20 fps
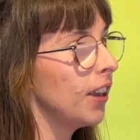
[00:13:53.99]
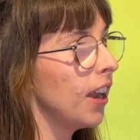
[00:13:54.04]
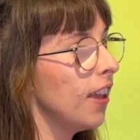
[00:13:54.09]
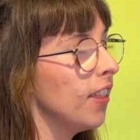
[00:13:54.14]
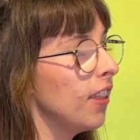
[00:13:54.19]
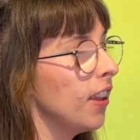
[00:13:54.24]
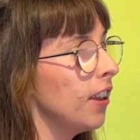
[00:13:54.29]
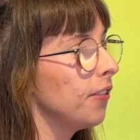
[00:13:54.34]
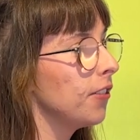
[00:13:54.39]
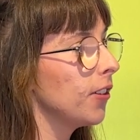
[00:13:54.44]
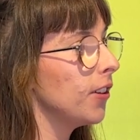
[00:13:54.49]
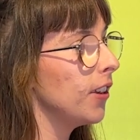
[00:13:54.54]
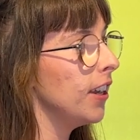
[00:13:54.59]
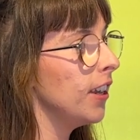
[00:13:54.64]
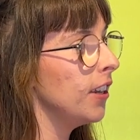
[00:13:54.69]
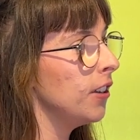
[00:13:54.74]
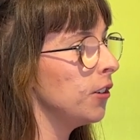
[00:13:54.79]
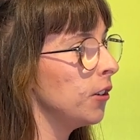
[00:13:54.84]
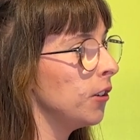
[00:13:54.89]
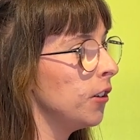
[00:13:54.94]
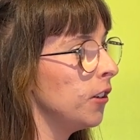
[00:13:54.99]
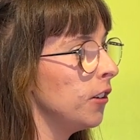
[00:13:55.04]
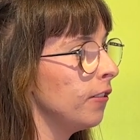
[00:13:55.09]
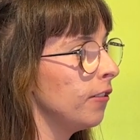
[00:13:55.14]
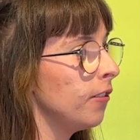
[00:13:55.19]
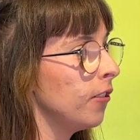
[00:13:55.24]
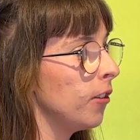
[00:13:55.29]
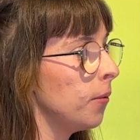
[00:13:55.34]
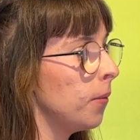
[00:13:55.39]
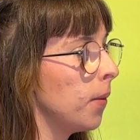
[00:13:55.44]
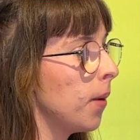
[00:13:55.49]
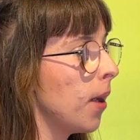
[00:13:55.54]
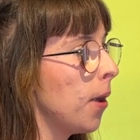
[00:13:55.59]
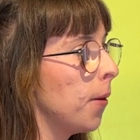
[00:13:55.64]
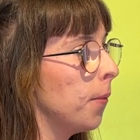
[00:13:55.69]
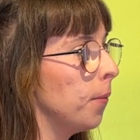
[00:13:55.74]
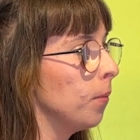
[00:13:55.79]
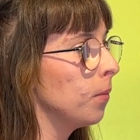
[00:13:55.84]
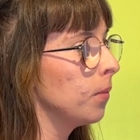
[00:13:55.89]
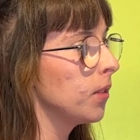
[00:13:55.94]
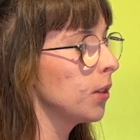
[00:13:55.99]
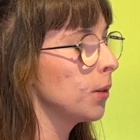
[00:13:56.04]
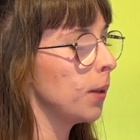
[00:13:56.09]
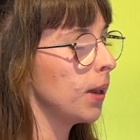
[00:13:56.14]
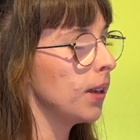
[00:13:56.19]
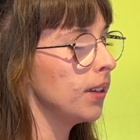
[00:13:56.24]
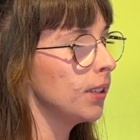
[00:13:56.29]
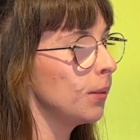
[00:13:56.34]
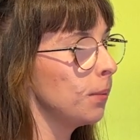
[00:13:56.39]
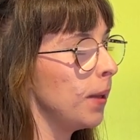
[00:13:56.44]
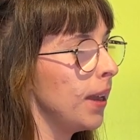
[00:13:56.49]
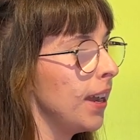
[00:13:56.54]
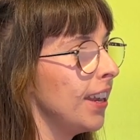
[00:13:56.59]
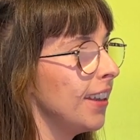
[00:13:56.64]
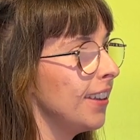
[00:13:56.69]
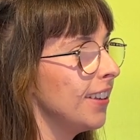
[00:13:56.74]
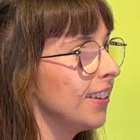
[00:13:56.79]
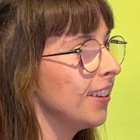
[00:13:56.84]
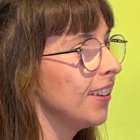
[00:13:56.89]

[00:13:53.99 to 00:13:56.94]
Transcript: And then I've got Andrew from Spuzz band.